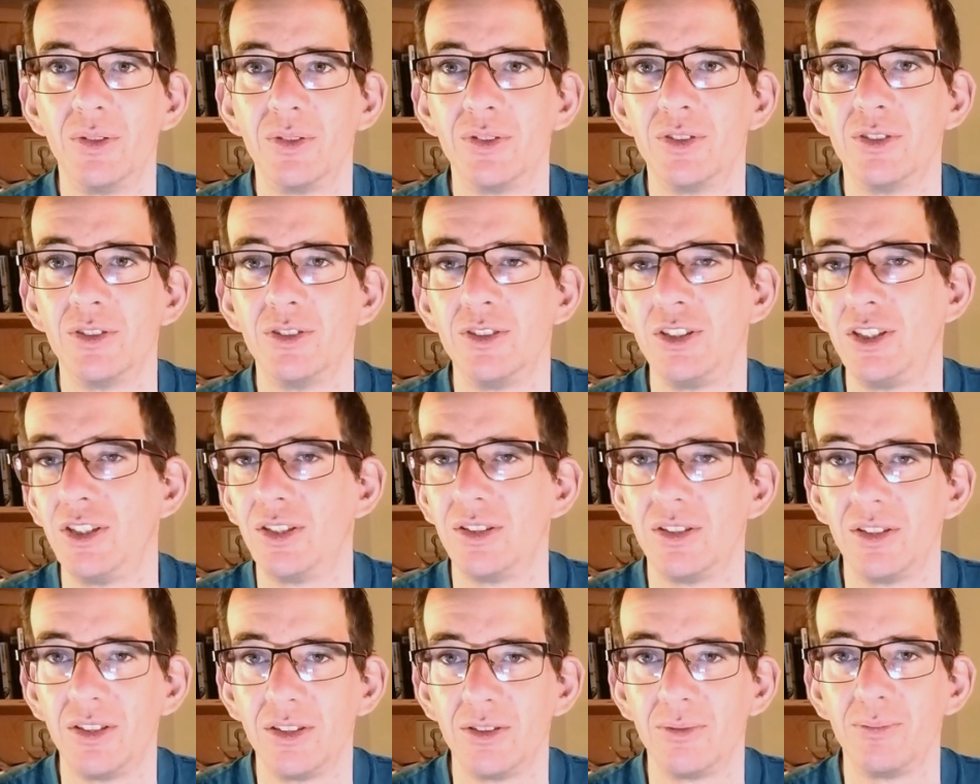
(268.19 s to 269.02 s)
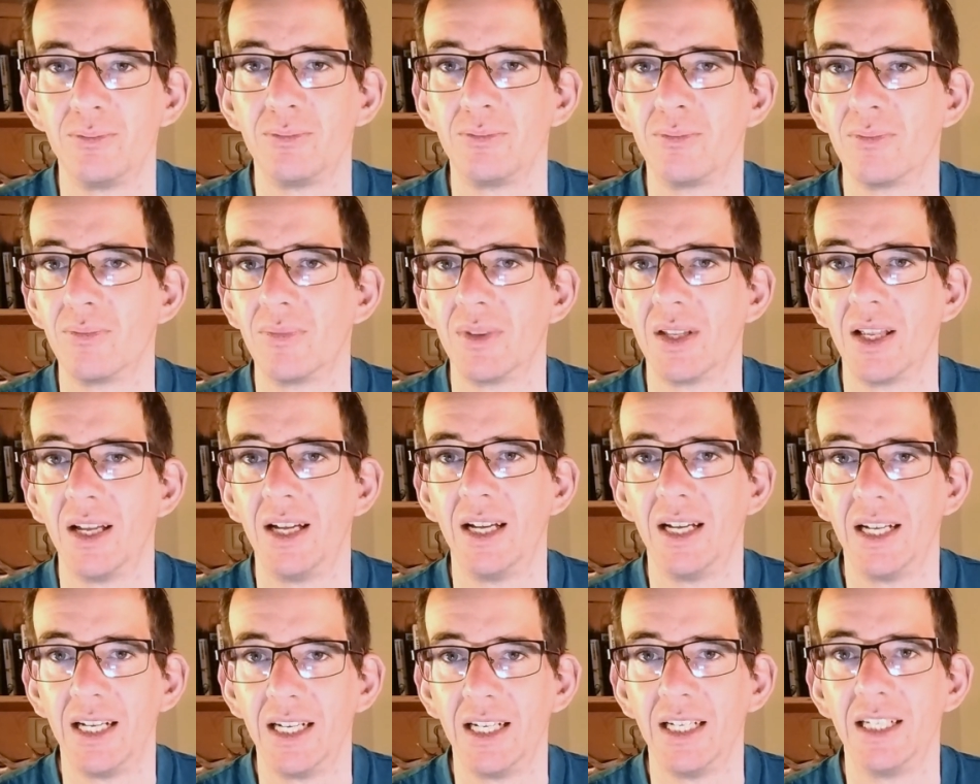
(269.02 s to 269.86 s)
So just
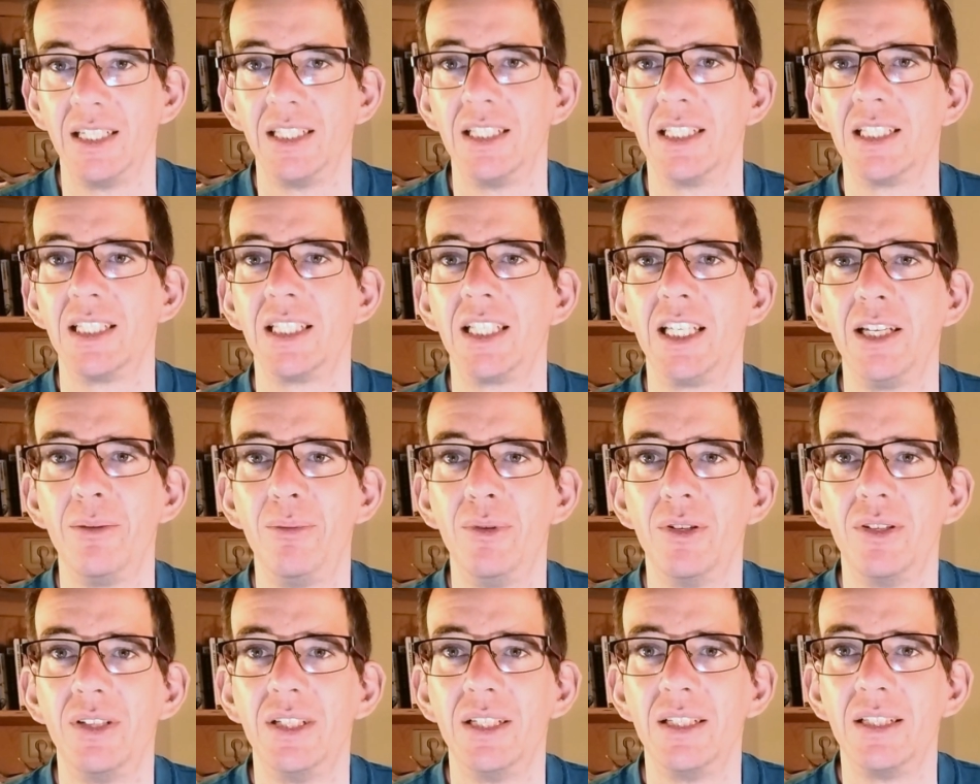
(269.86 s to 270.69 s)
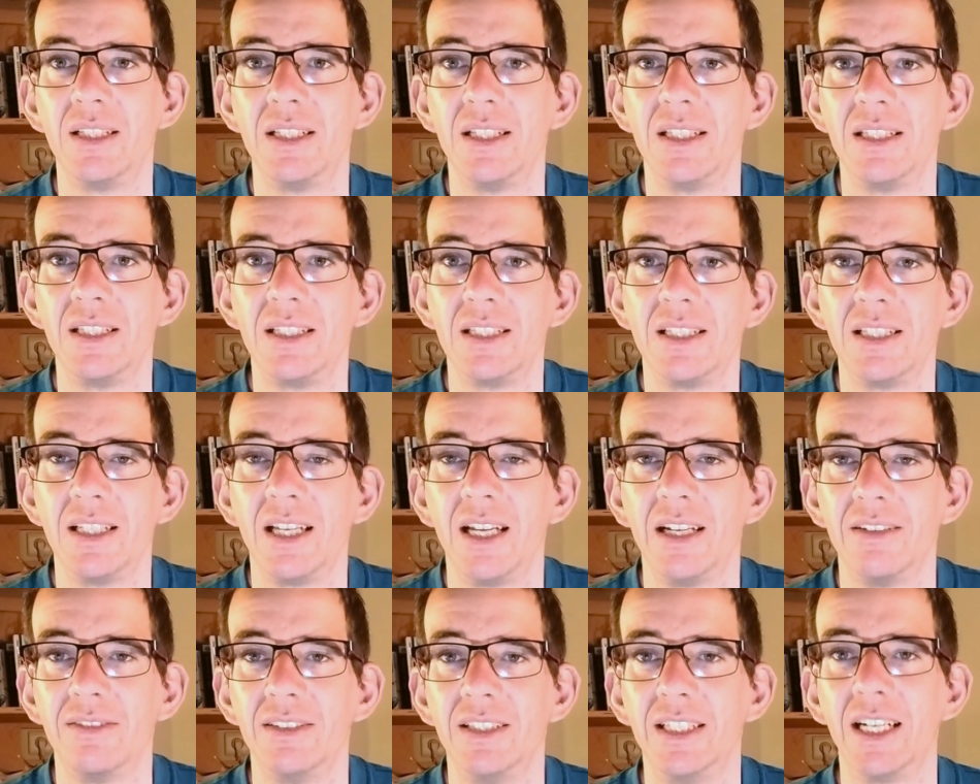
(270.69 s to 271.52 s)
just keep your distance,
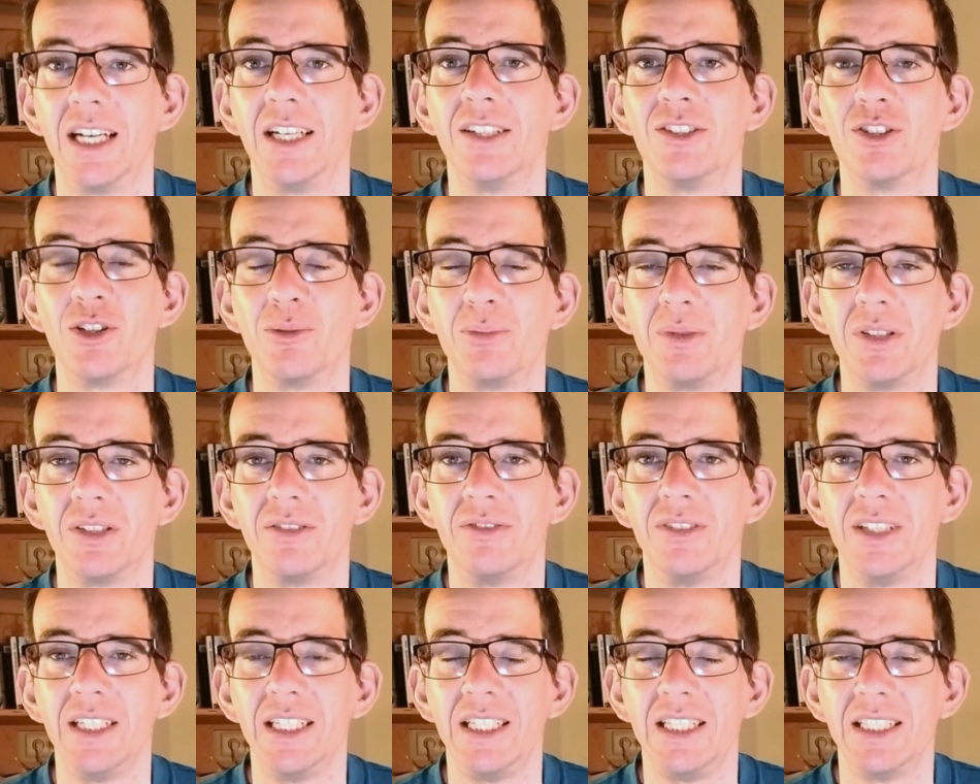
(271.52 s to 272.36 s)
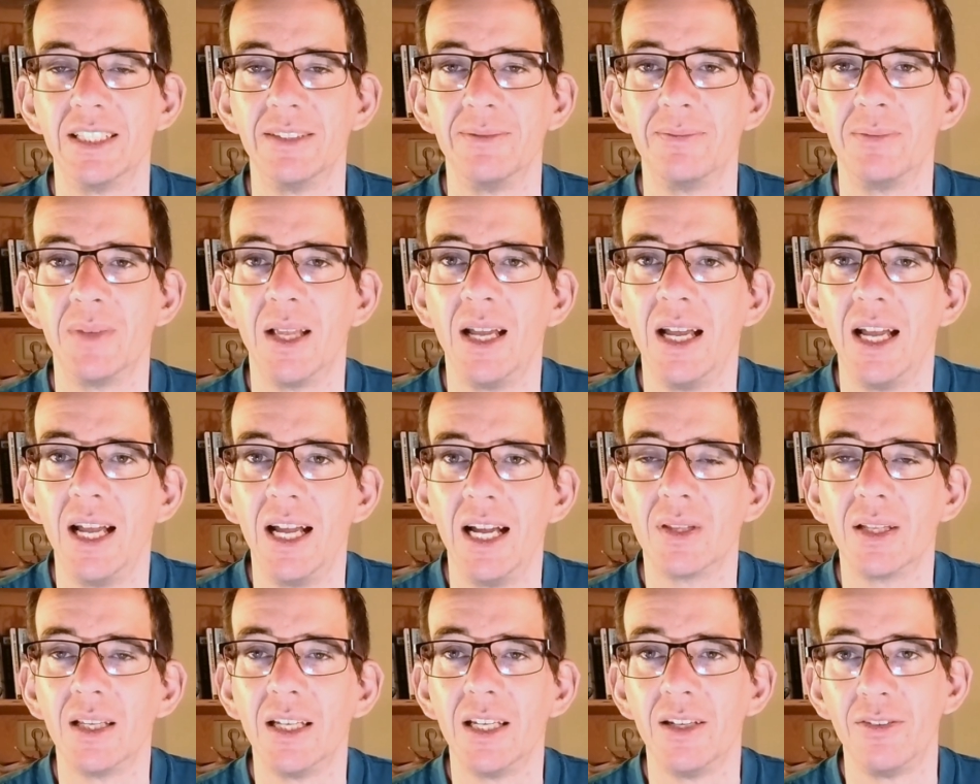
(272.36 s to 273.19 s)
have a nice observation
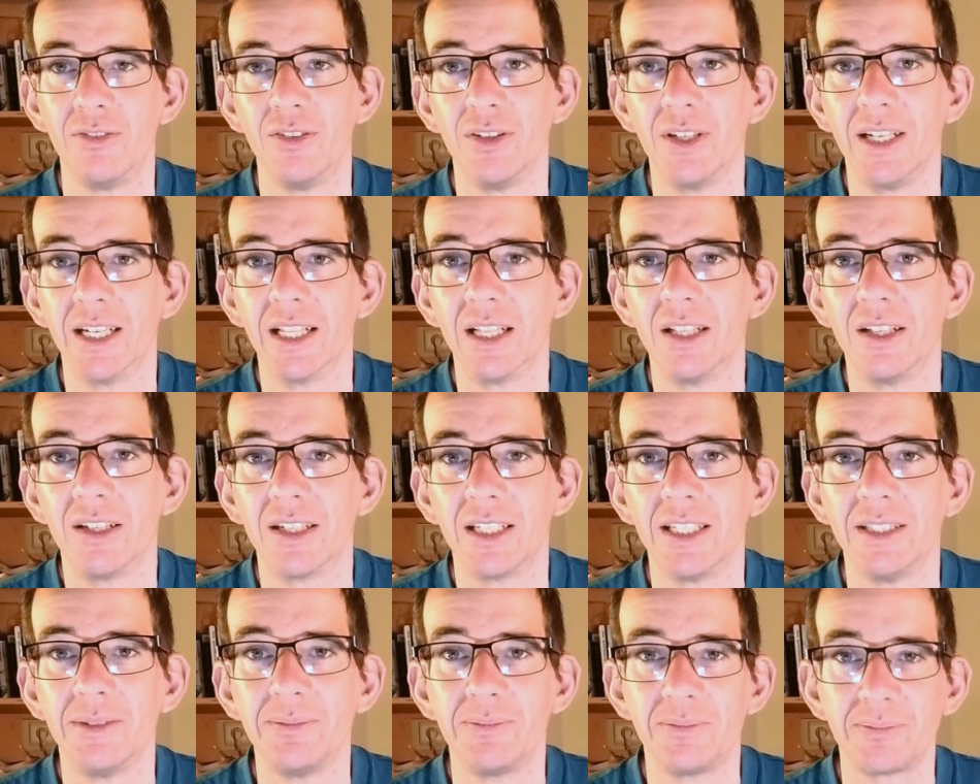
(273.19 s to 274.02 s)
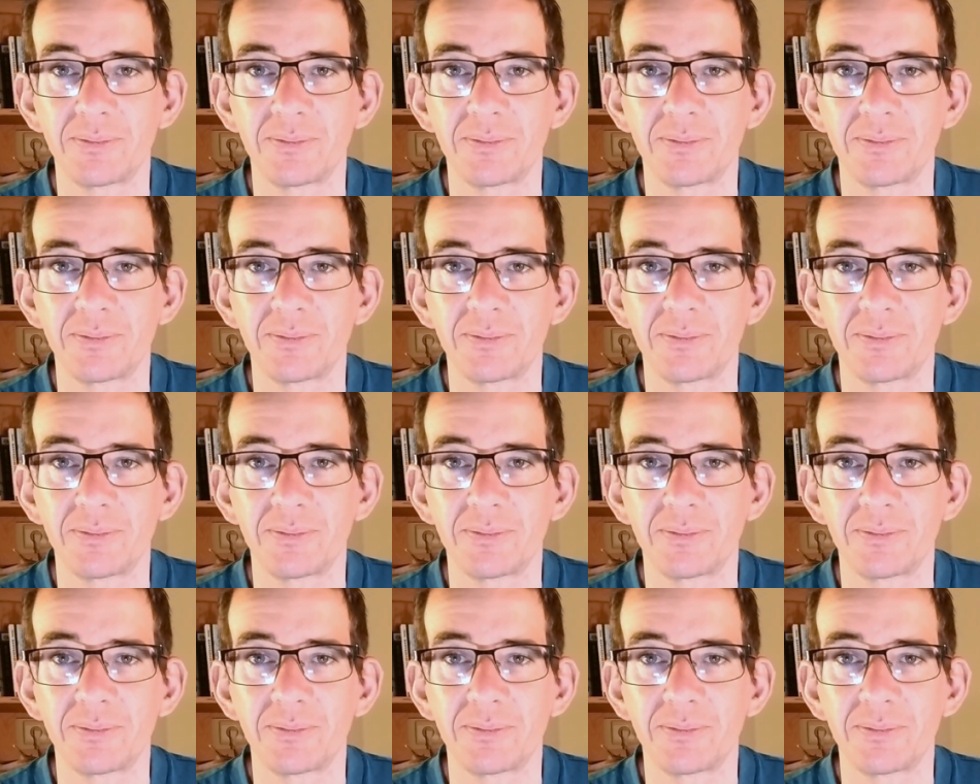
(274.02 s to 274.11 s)
if you get lucky.